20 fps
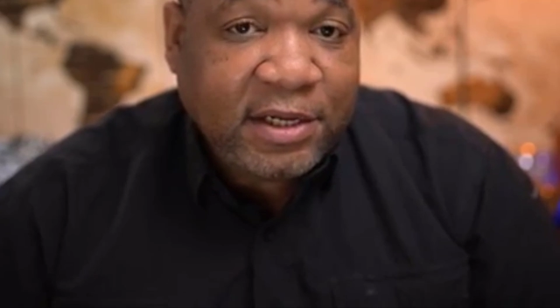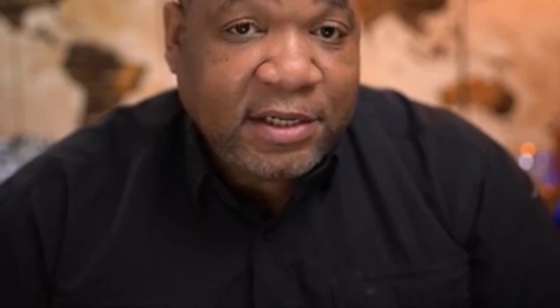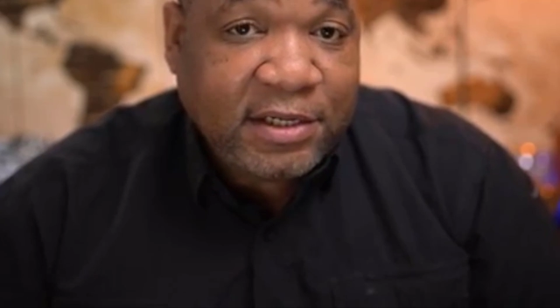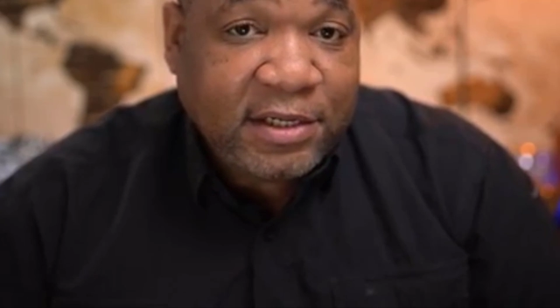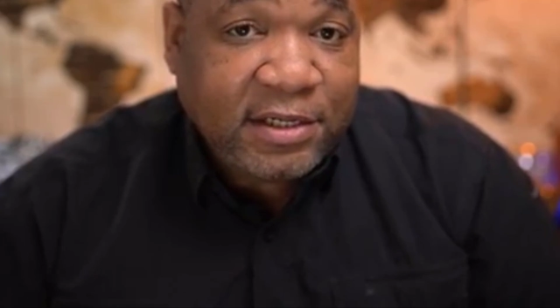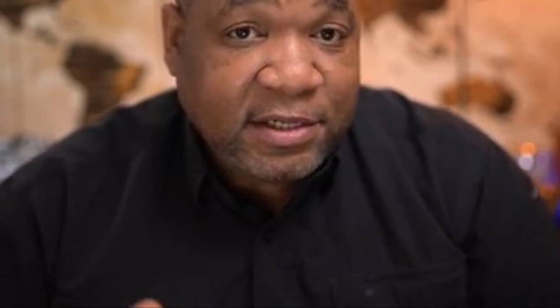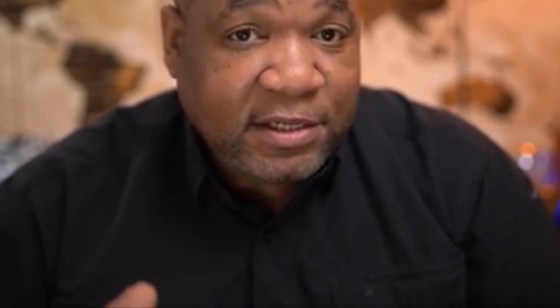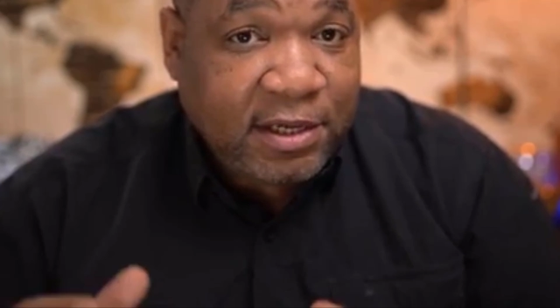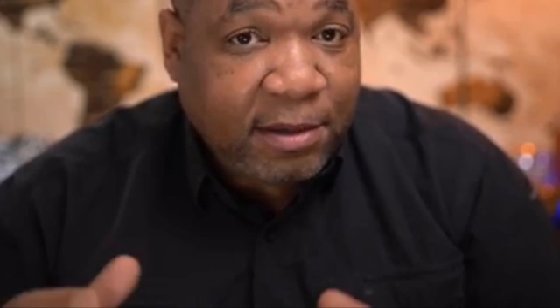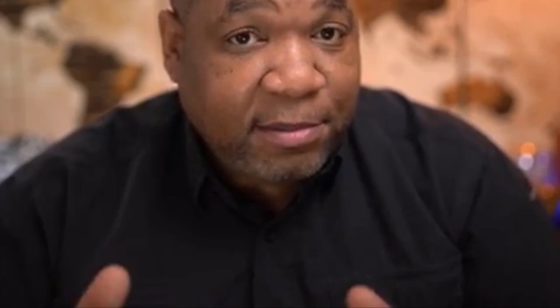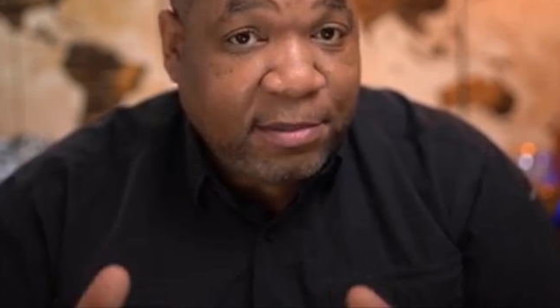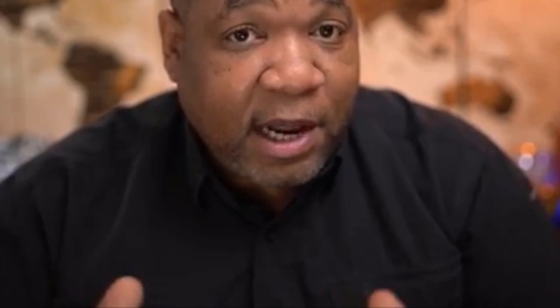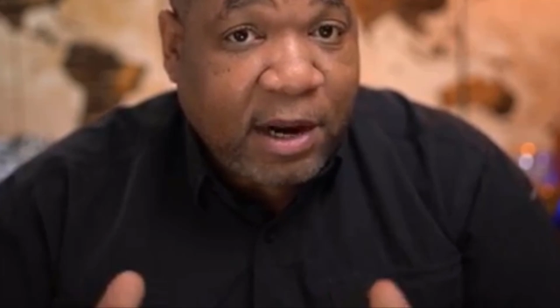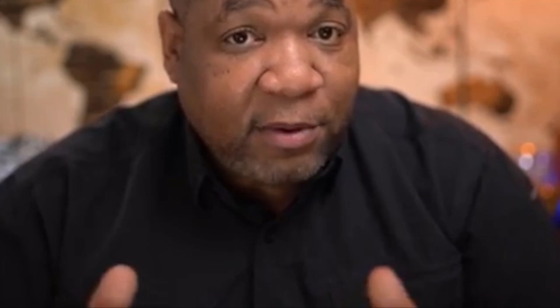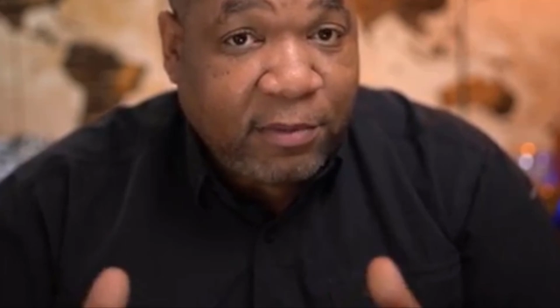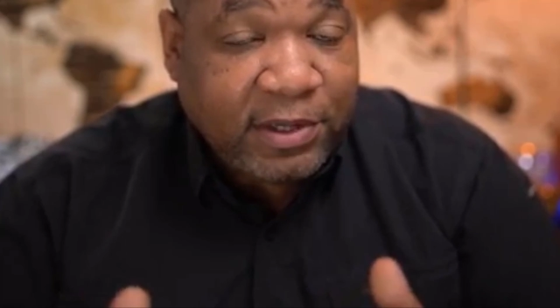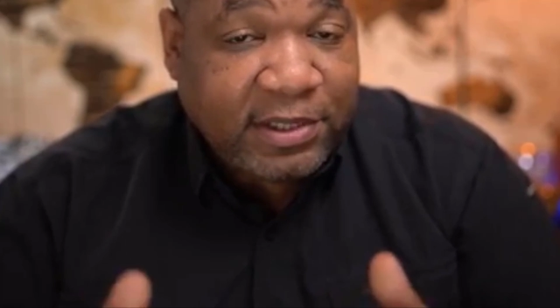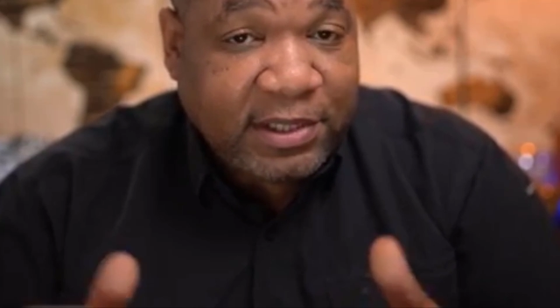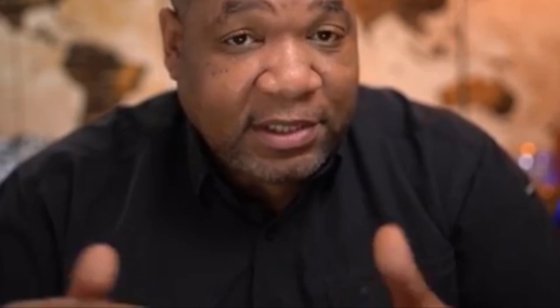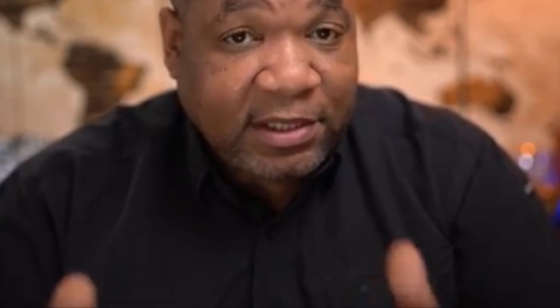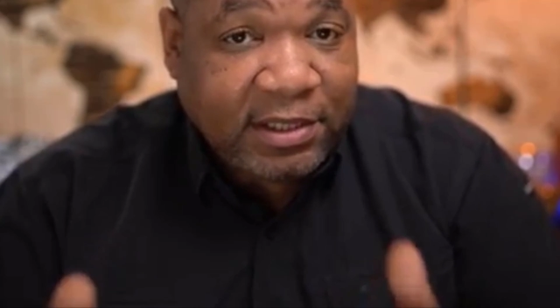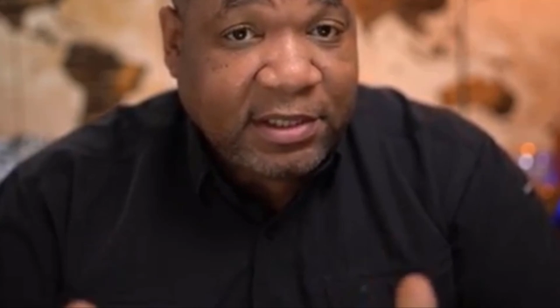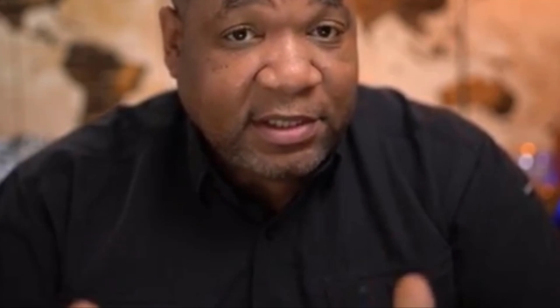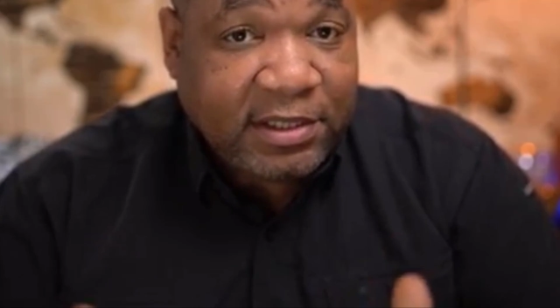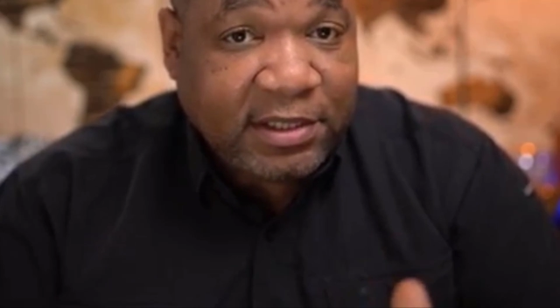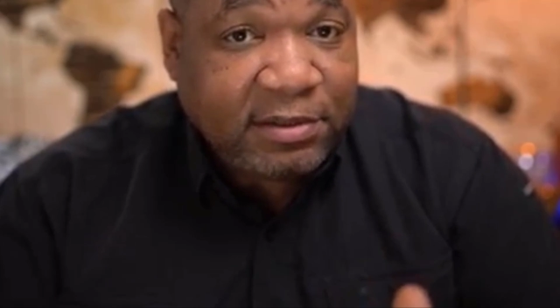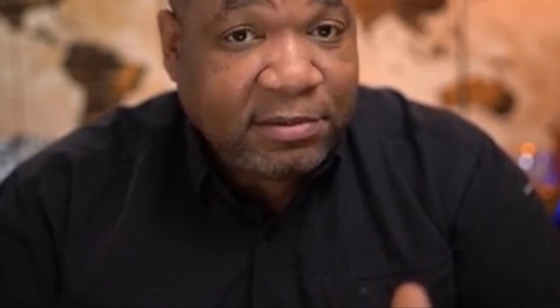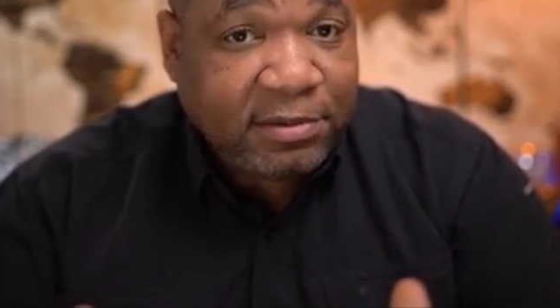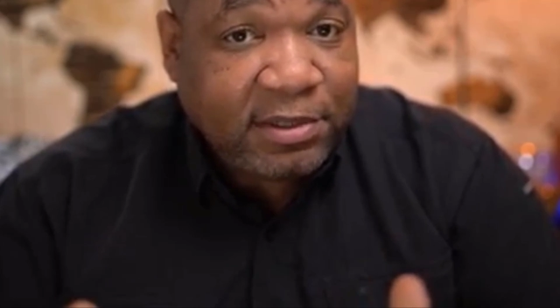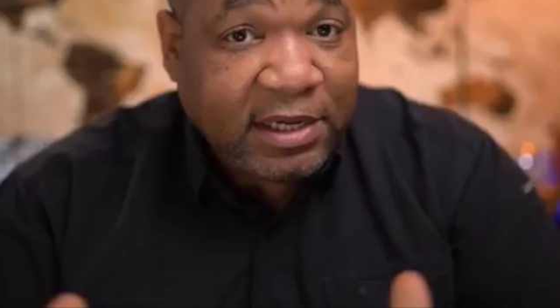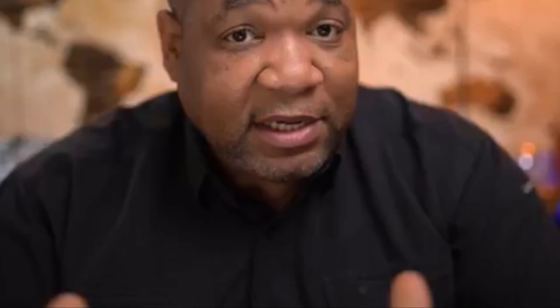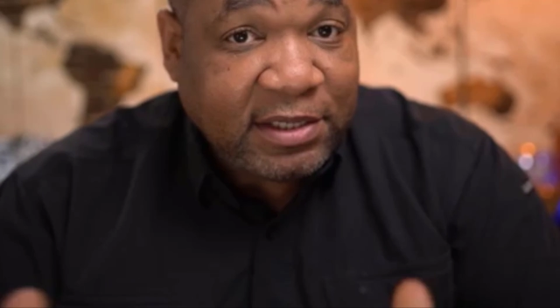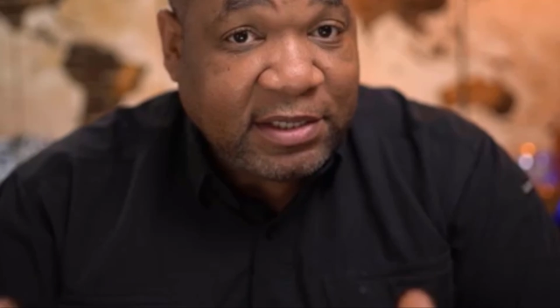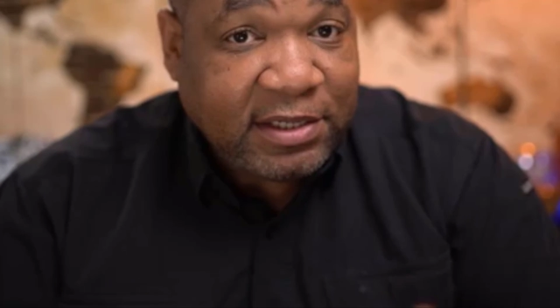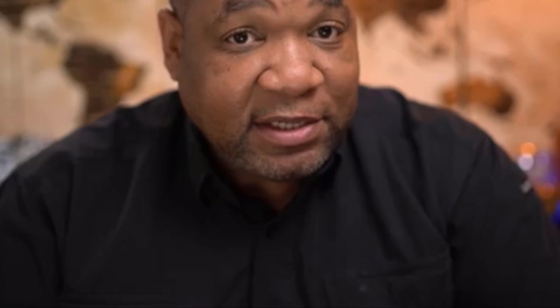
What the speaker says: some non-residents can